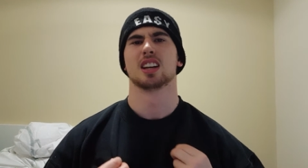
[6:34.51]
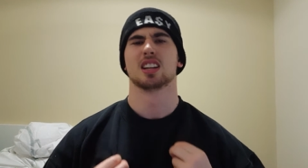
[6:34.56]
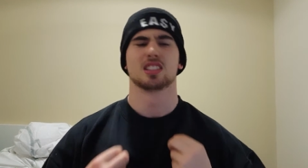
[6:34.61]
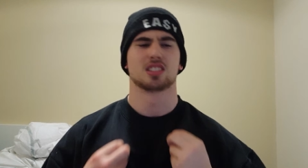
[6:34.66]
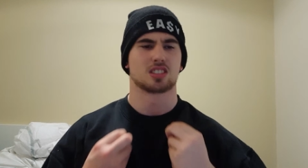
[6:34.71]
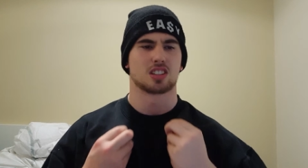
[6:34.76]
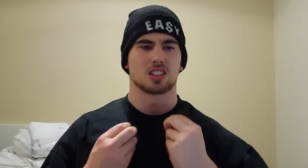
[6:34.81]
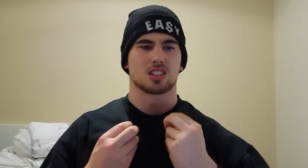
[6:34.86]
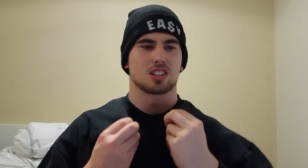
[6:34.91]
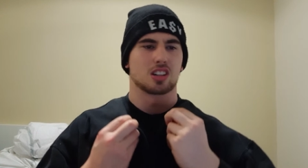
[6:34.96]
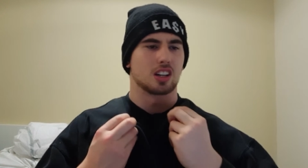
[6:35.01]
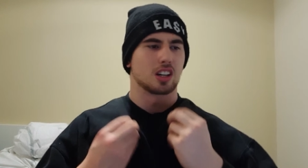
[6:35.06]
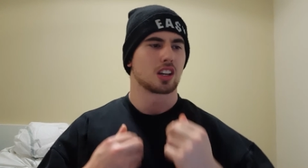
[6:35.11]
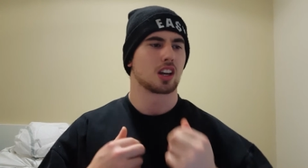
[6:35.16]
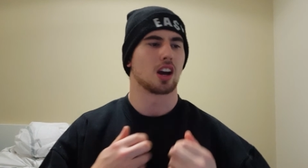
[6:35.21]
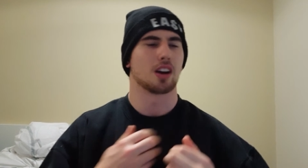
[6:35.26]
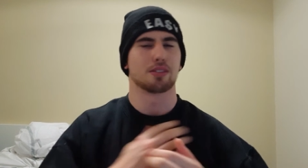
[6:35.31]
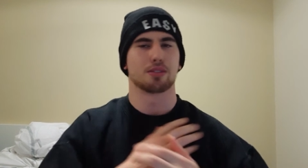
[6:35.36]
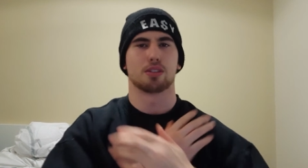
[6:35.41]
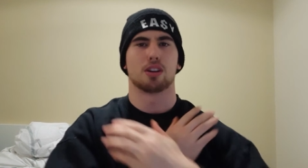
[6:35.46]
It's just going to
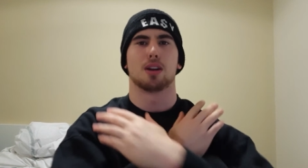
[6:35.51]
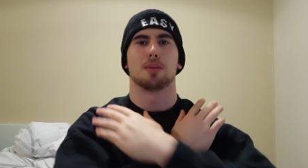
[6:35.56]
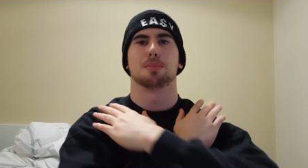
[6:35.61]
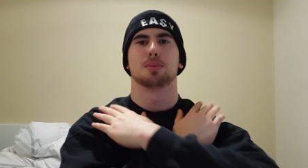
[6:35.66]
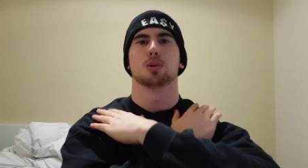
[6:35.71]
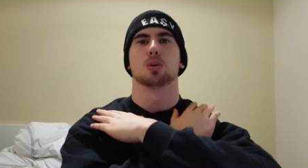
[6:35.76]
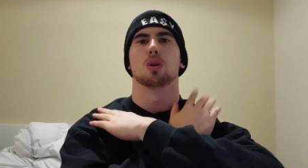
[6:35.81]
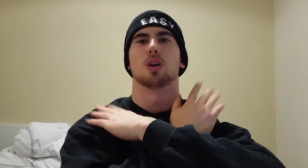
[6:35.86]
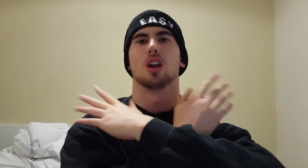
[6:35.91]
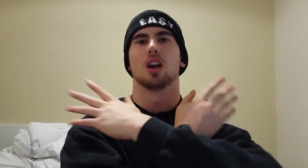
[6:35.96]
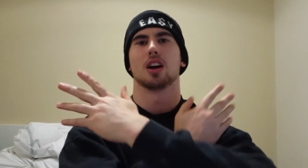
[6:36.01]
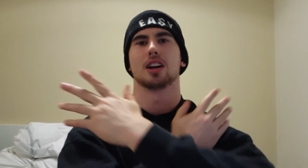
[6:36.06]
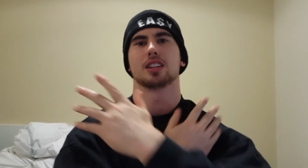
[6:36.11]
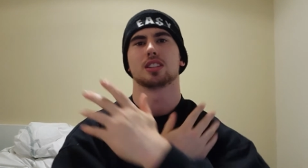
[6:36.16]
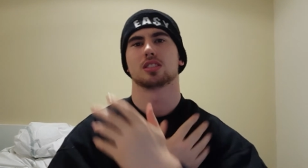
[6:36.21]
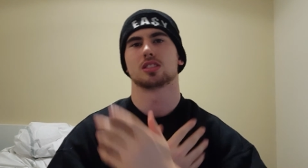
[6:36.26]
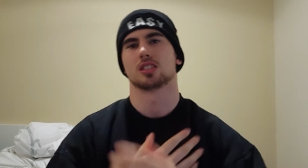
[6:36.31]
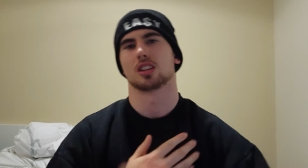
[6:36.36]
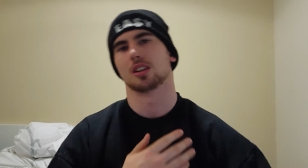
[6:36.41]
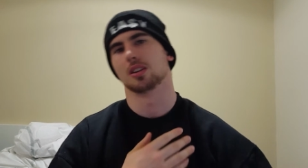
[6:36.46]
cover up your
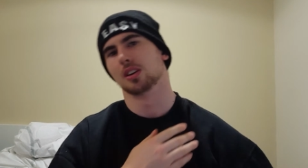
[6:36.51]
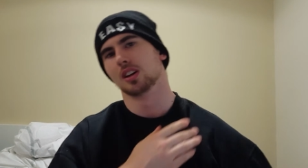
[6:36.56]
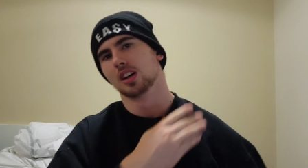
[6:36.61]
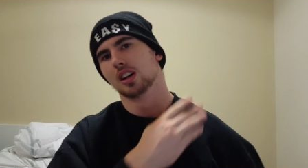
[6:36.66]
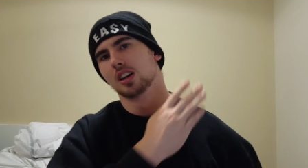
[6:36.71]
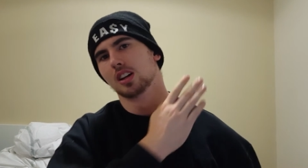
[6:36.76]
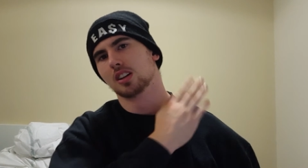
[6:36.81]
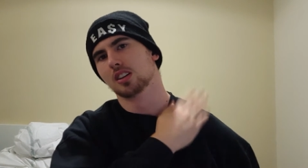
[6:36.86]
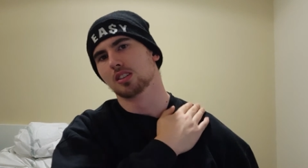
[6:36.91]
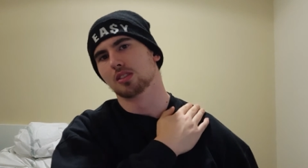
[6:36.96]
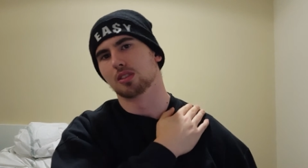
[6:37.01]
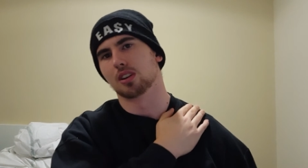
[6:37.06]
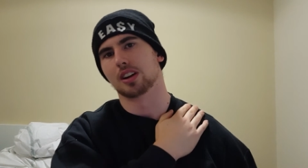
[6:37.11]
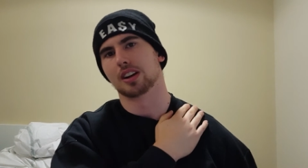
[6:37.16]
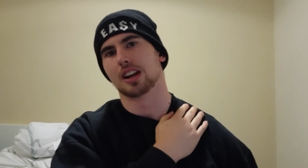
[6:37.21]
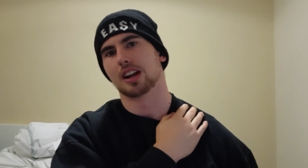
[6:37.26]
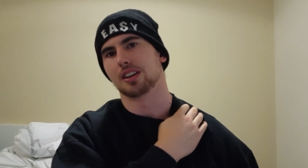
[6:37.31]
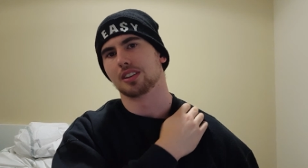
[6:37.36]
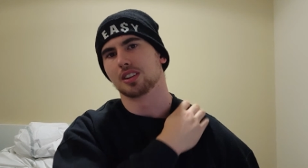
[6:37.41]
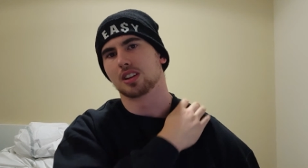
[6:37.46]
lines. So
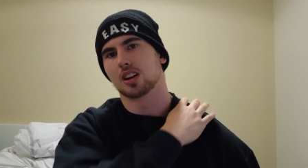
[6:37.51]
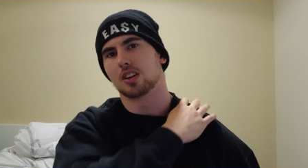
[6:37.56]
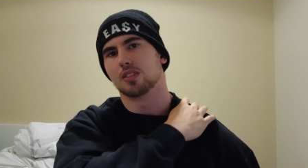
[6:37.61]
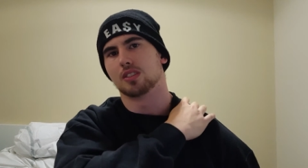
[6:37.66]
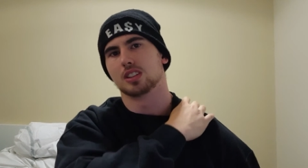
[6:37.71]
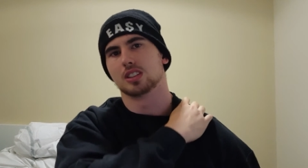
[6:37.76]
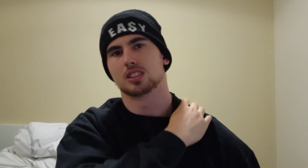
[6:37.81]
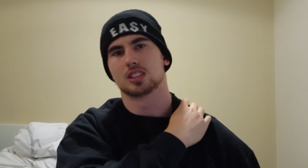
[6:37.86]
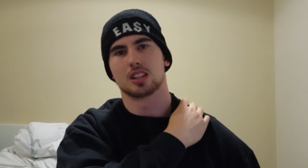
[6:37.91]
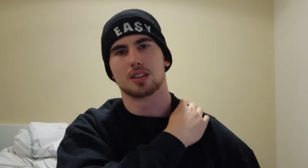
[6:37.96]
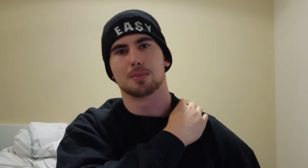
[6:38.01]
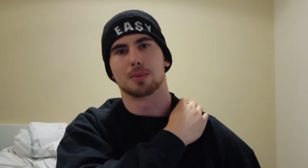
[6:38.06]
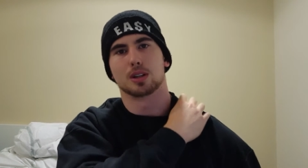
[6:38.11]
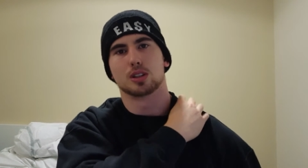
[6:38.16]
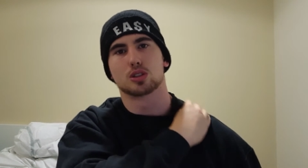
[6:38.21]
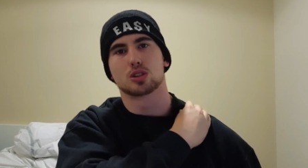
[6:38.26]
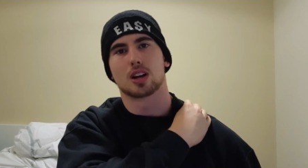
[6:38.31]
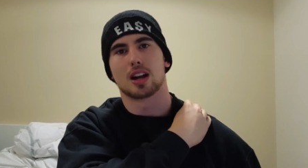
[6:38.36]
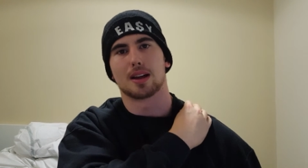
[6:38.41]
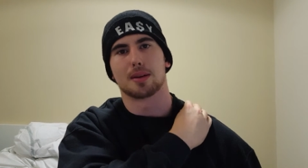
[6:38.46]
right now you can't really see my
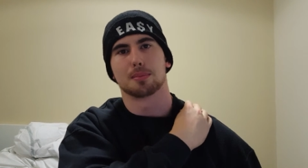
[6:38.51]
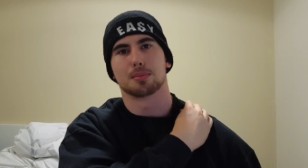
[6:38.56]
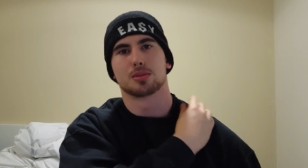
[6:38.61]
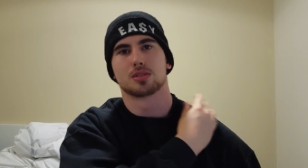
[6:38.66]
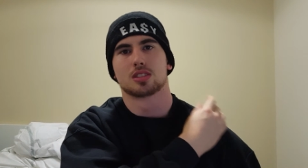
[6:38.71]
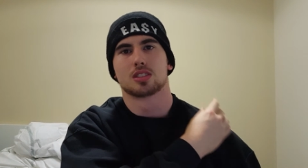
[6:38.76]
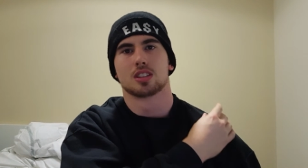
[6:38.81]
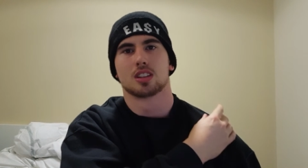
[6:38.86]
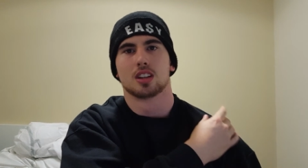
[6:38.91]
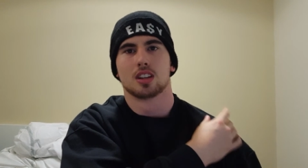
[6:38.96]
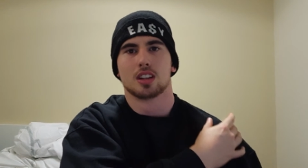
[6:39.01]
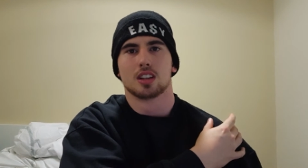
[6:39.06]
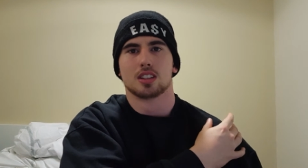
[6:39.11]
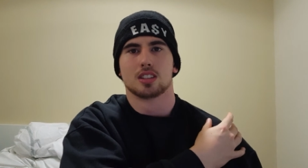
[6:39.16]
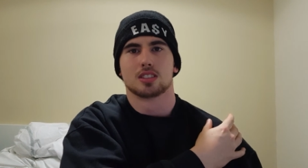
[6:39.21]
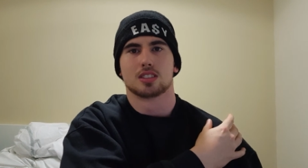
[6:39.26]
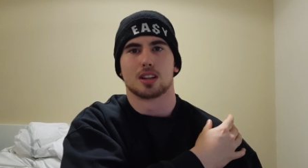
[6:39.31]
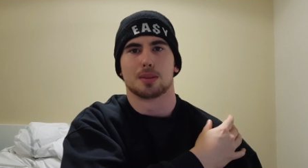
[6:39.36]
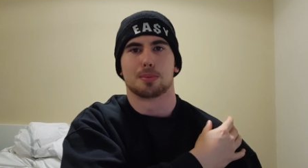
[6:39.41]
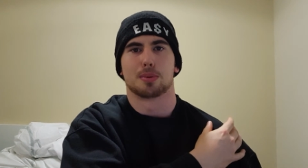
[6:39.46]
traps
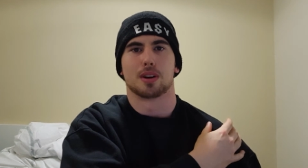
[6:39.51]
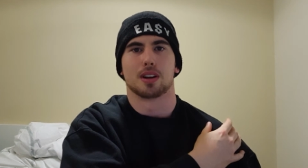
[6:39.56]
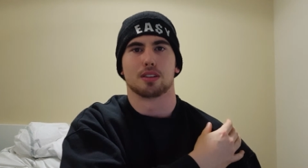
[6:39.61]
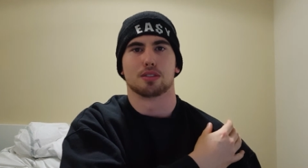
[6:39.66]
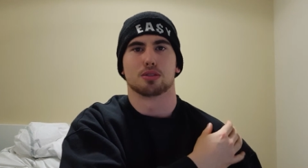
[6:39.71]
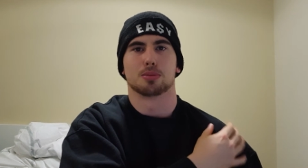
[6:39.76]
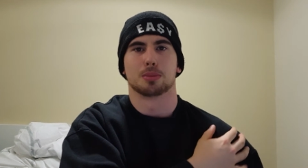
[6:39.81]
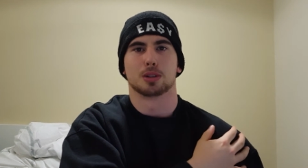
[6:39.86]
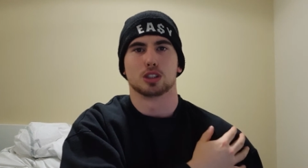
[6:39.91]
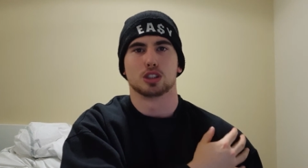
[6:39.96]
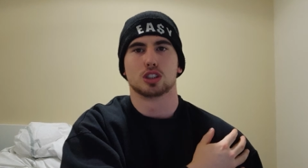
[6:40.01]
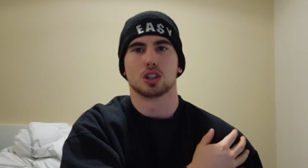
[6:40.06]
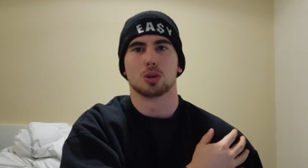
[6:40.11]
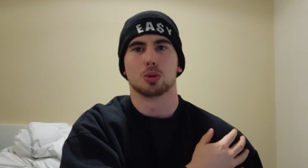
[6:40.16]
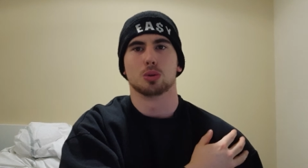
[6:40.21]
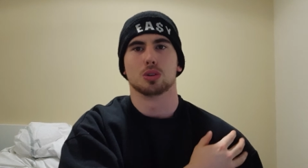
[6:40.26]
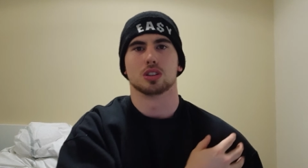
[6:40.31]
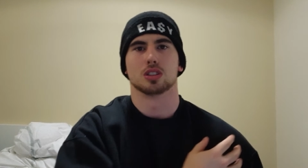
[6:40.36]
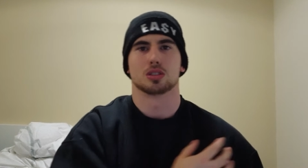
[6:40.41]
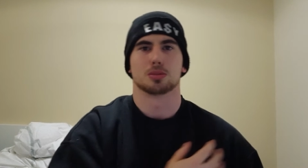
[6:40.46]
separating from my
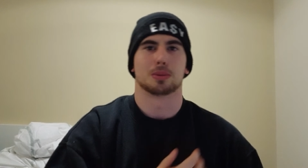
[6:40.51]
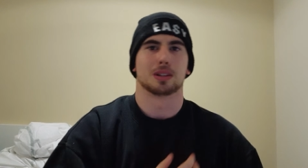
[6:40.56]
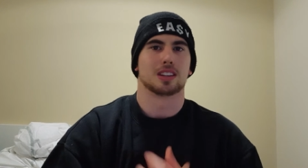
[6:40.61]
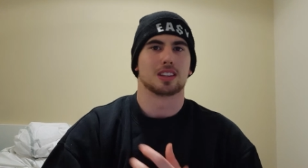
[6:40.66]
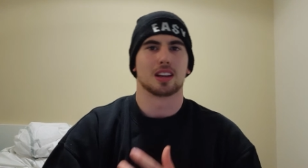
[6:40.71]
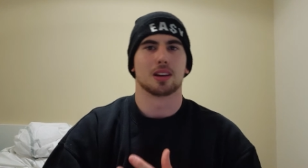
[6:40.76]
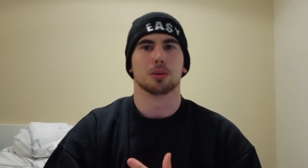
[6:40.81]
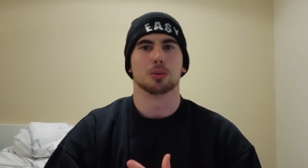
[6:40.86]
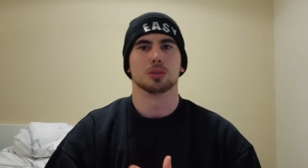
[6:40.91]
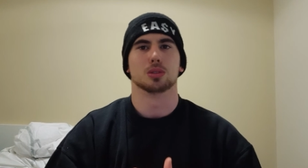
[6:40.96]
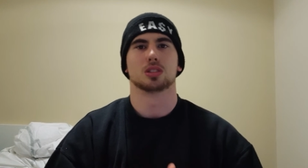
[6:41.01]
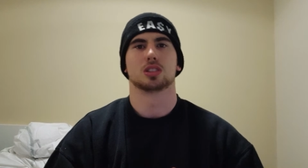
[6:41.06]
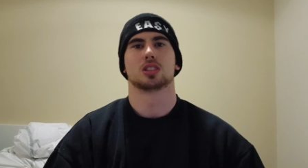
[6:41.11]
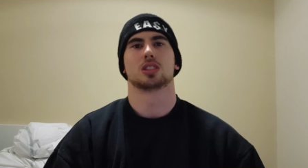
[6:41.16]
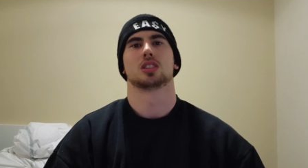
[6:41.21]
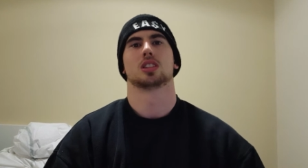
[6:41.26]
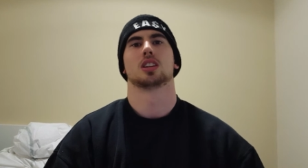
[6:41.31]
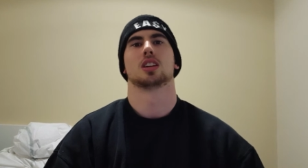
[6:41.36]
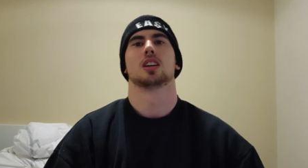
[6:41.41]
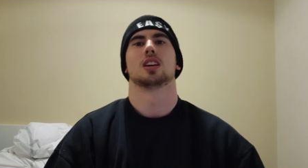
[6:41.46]
shoulders and my
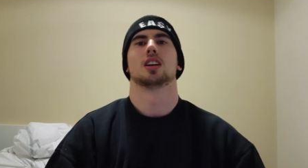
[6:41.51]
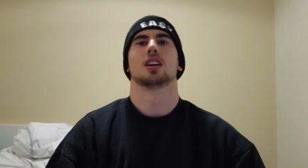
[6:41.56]
delts.